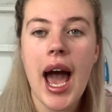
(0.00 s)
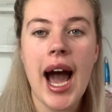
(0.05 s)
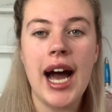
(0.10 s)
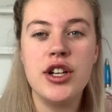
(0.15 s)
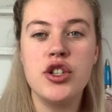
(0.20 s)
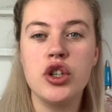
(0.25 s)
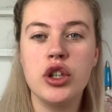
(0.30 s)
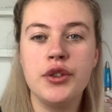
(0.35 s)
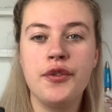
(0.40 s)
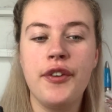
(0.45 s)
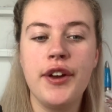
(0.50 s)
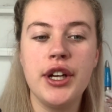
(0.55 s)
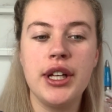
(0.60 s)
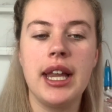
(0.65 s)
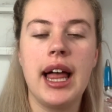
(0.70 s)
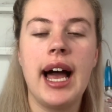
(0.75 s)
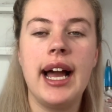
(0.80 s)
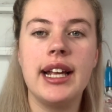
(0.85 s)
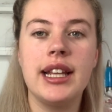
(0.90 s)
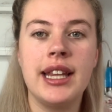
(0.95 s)
I just feel
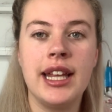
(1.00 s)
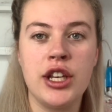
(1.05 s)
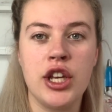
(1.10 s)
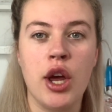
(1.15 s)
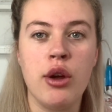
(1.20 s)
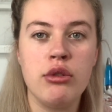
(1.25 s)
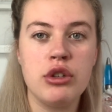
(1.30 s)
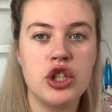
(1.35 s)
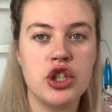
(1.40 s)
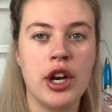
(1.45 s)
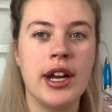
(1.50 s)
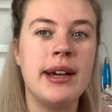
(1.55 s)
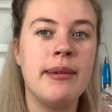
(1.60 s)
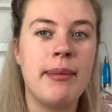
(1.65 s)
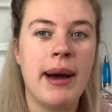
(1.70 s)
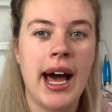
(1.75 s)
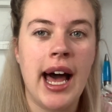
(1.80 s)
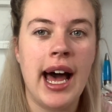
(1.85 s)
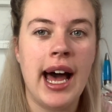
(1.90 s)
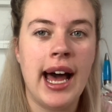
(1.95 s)
like they don't straighten
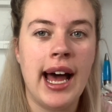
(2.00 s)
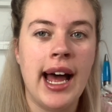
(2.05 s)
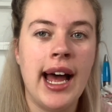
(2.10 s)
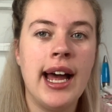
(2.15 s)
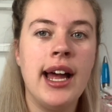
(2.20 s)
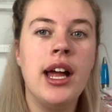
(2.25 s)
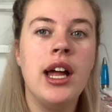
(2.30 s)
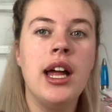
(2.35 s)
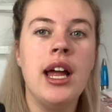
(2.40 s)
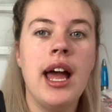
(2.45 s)
my hair.